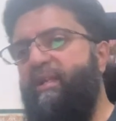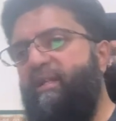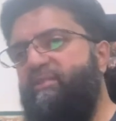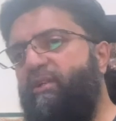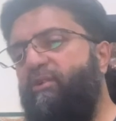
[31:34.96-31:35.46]

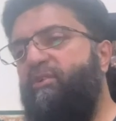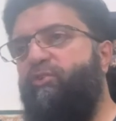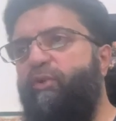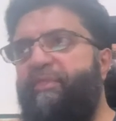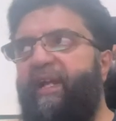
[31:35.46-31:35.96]
So
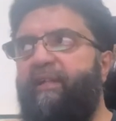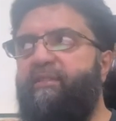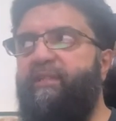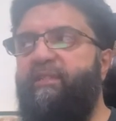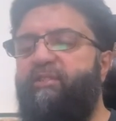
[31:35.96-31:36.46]
true
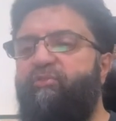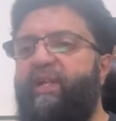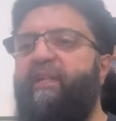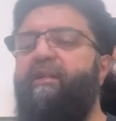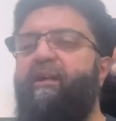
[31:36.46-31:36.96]
thanks is to
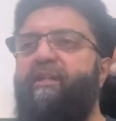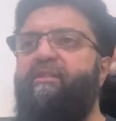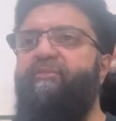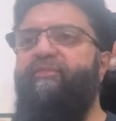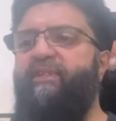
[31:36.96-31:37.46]

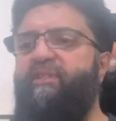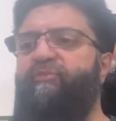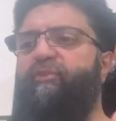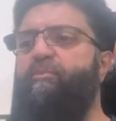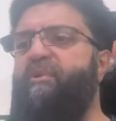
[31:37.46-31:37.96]
recognize first
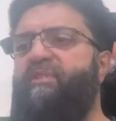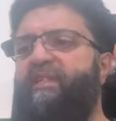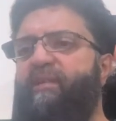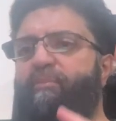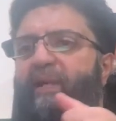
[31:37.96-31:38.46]
and foremost
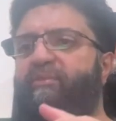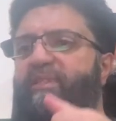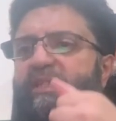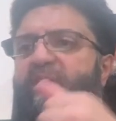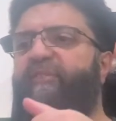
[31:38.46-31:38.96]
that the bounty,
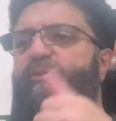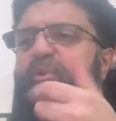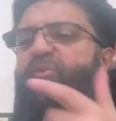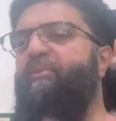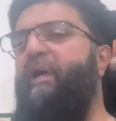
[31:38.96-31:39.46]
the gift,
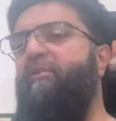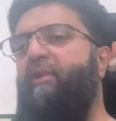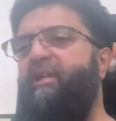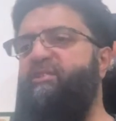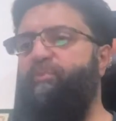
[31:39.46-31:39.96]
was from
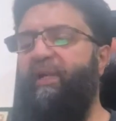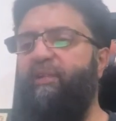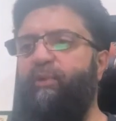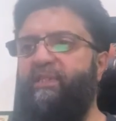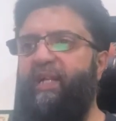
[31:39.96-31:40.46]
Allah
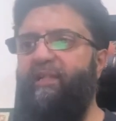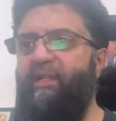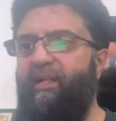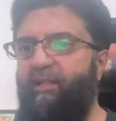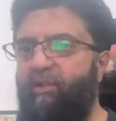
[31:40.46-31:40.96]
subhanahu wa
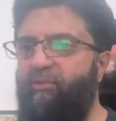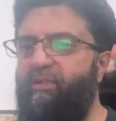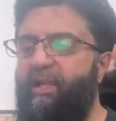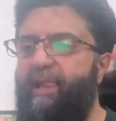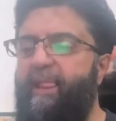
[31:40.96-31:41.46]
ta'ala alone,
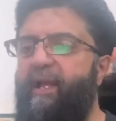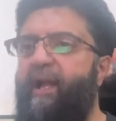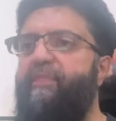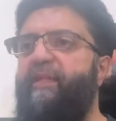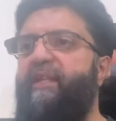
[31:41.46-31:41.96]

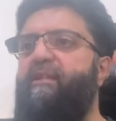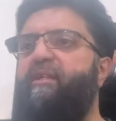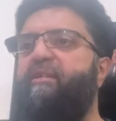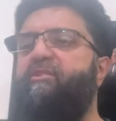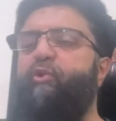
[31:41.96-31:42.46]
and then
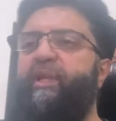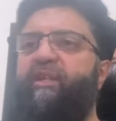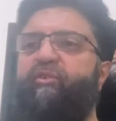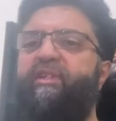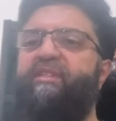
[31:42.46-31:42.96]
to
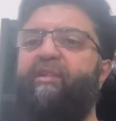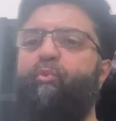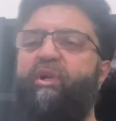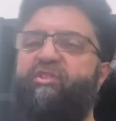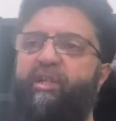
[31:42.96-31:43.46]
increase in
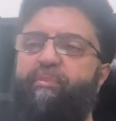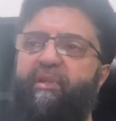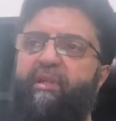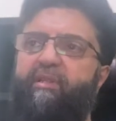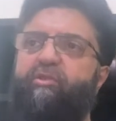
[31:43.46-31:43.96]
worship
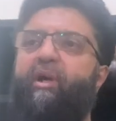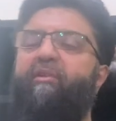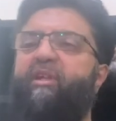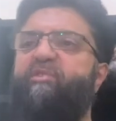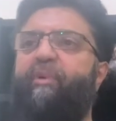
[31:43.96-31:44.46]
to
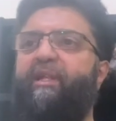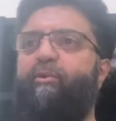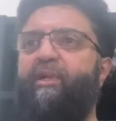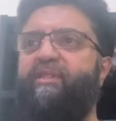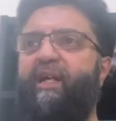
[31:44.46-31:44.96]
Allah subhanahu
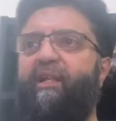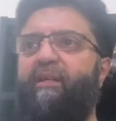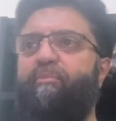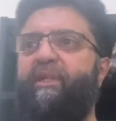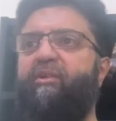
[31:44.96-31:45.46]
wa
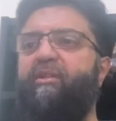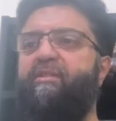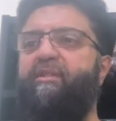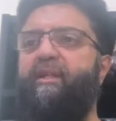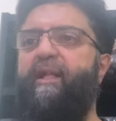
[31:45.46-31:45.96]
ta'ala,
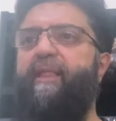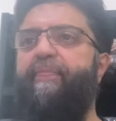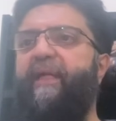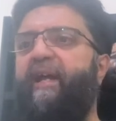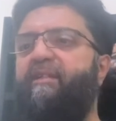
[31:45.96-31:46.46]
because
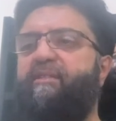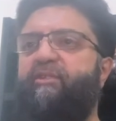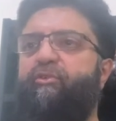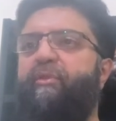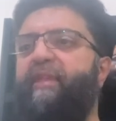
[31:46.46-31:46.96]
that is the
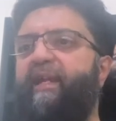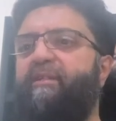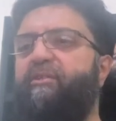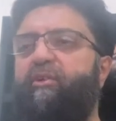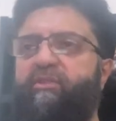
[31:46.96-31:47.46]
true
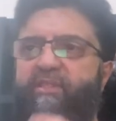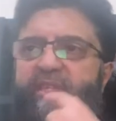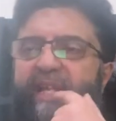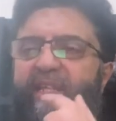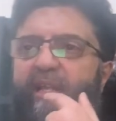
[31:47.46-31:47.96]
thanks, not just
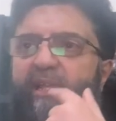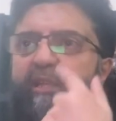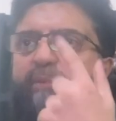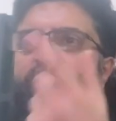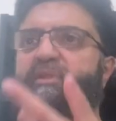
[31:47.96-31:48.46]
thanking
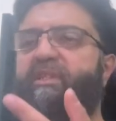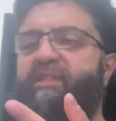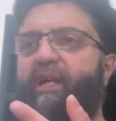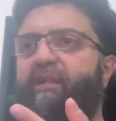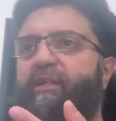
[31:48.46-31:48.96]
Allah upon the
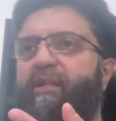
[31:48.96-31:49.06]
tongue